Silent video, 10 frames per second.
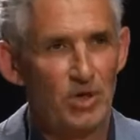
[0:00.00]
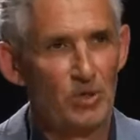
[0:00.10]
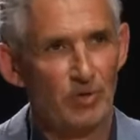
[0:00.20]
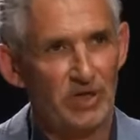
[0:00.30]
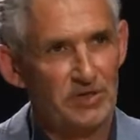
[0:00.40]

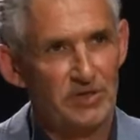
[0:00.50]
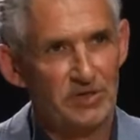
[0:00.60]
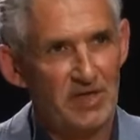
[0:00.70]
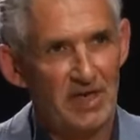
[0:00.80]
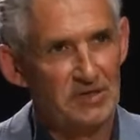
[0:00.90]
hubris
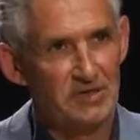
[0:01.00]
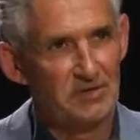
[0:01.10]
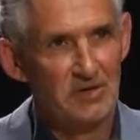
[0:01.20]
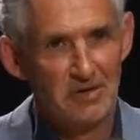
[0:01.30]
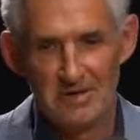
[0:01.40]
that says
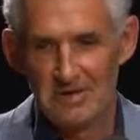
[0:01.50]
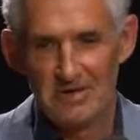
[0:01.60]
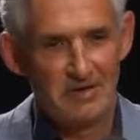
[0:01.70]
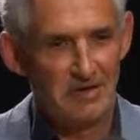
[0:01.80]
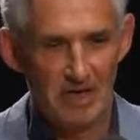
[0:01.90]
that,
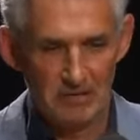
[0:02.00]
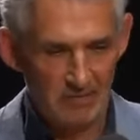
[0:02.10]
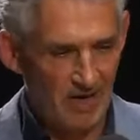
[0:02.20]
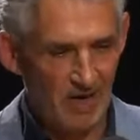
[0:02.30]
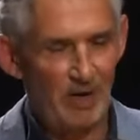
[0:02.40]
you know,
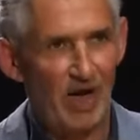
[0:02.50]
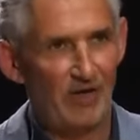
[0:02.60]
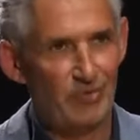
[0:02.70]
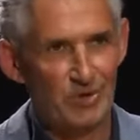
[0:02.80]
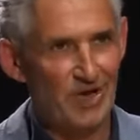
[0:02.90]
our
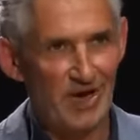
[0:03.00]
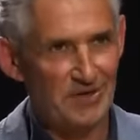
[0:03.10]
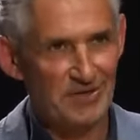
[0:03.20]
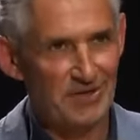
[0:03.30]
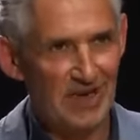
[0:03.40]
powerful
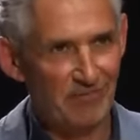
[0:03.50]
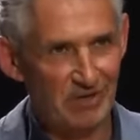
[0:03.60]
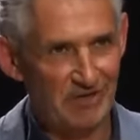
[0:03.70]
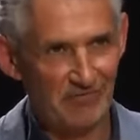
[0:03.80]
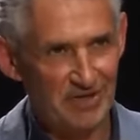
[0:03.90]
drugs can get
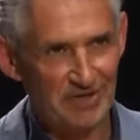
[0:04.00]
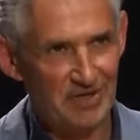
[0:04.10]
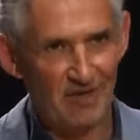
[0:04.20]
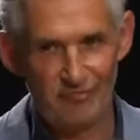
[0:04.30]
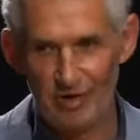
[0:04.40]
rid of this
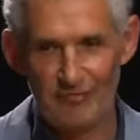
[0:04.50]
stuff.